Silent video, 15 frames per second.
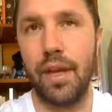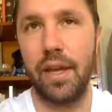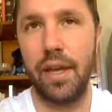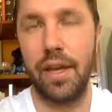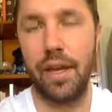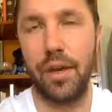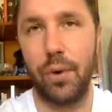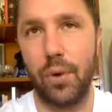
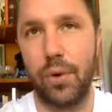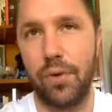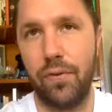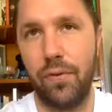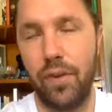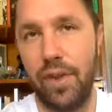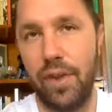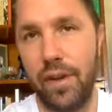In order
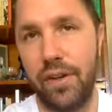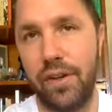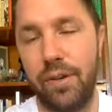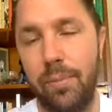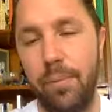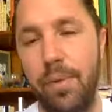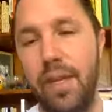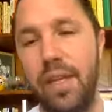for there
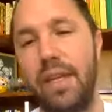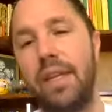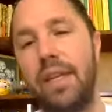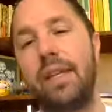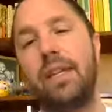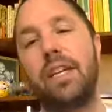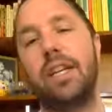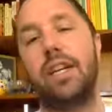to
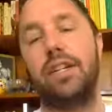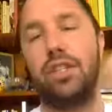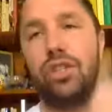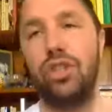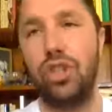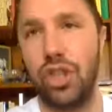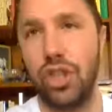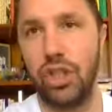be
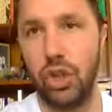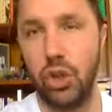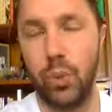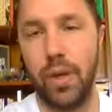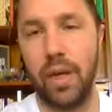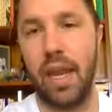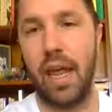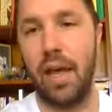
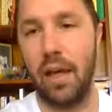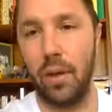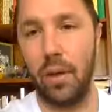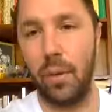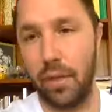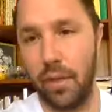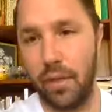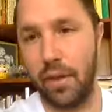genuine
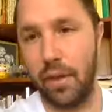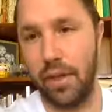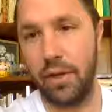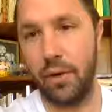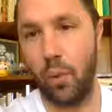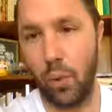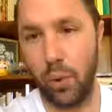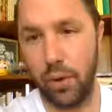health,
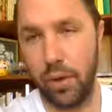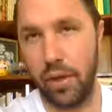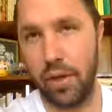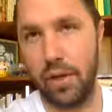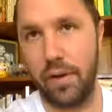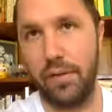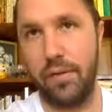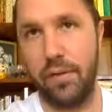in
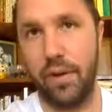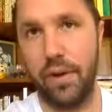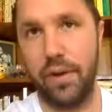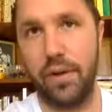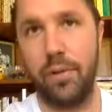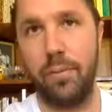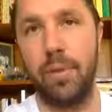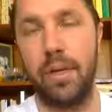order for there
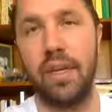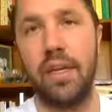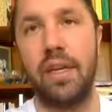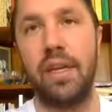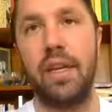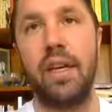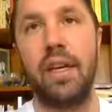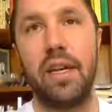to
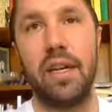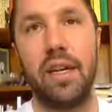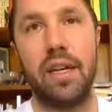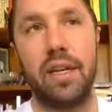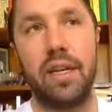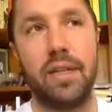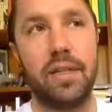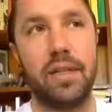be
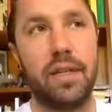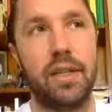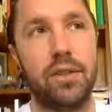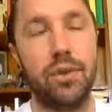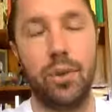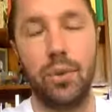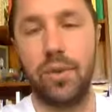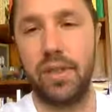a
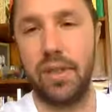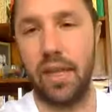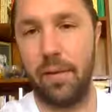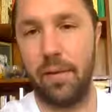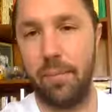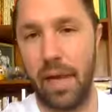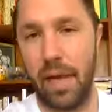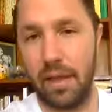true state
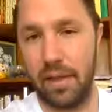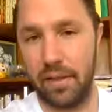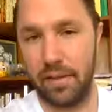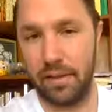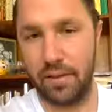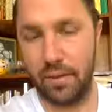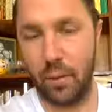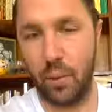of
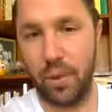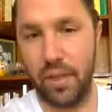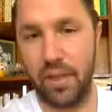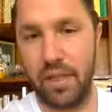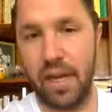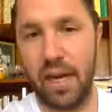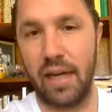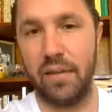balance according
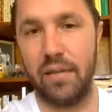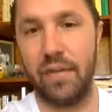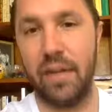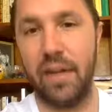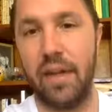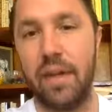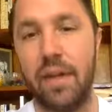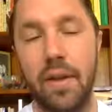to Ayurveda,